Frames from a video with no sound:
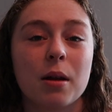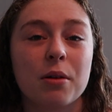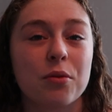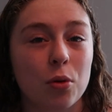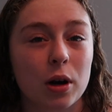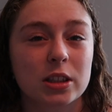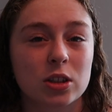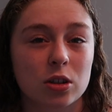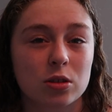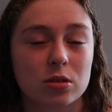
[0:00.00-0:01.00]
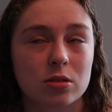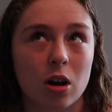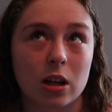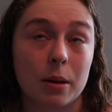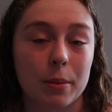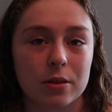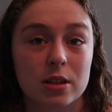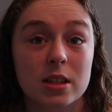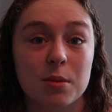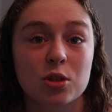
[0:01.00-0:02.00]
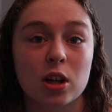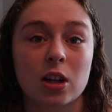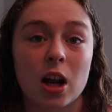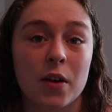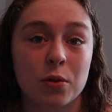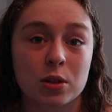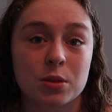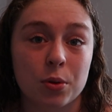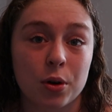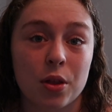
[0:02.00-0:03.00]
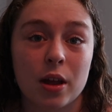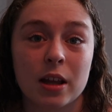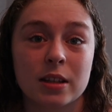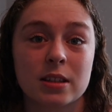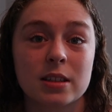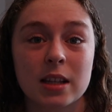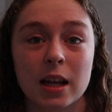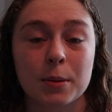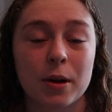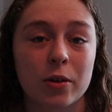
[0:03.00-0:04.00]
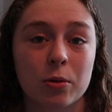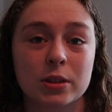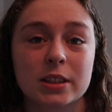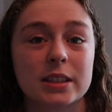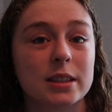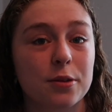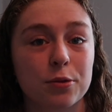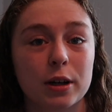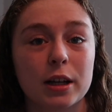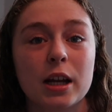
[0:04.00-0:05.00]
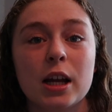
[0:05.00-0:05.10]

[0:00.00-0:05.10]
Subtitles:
Before I start talking about the subject, not everyone's birth is the same, everyone's is different,